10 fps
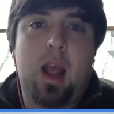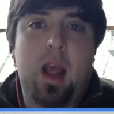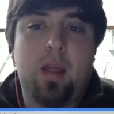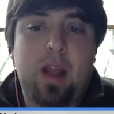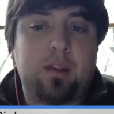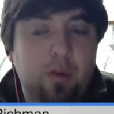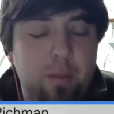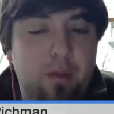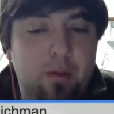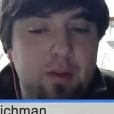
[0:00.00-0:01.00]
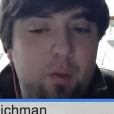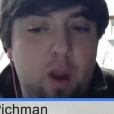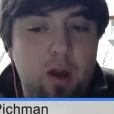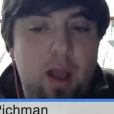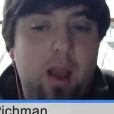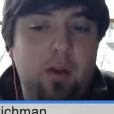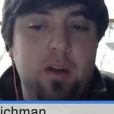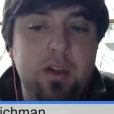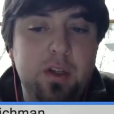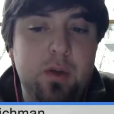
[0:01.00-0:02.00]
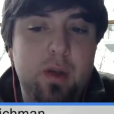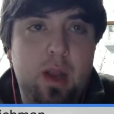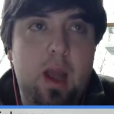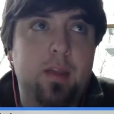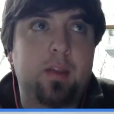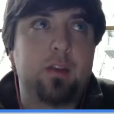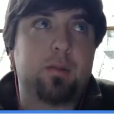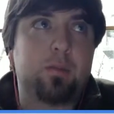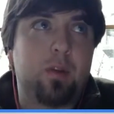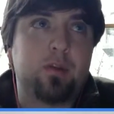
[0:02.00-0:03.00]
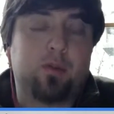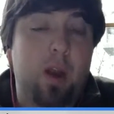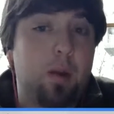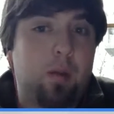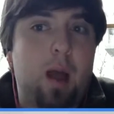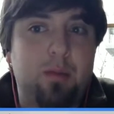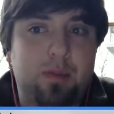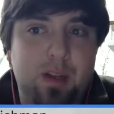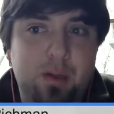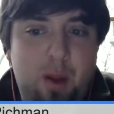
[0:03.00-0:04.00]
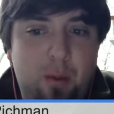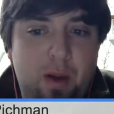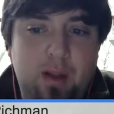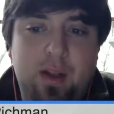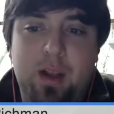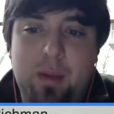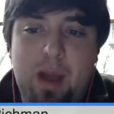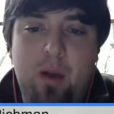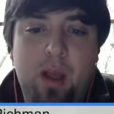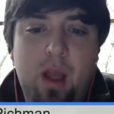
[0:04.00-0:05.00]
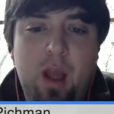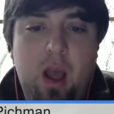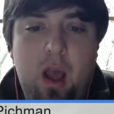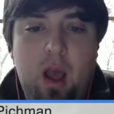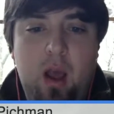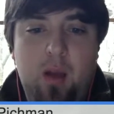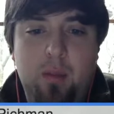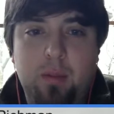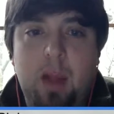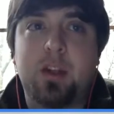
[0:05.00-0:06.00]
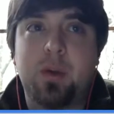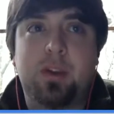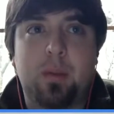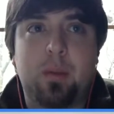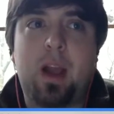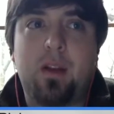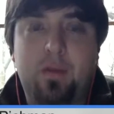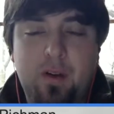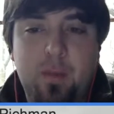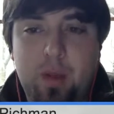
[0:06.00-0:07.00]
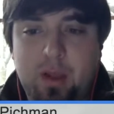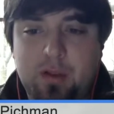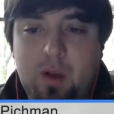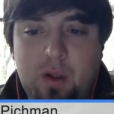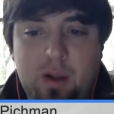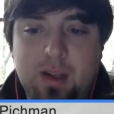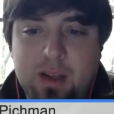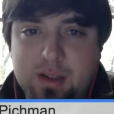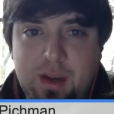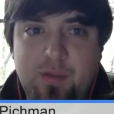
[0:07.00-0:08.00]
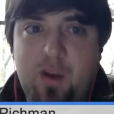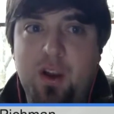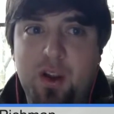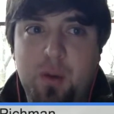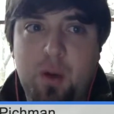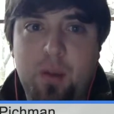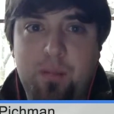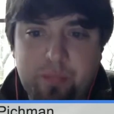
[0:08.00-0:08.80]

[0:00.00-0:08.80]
and that's going to be the reason why you're not going to do it, I think there's greater problems that you might want to think about. Not doing something out of fear of being stolen isn't a very good one.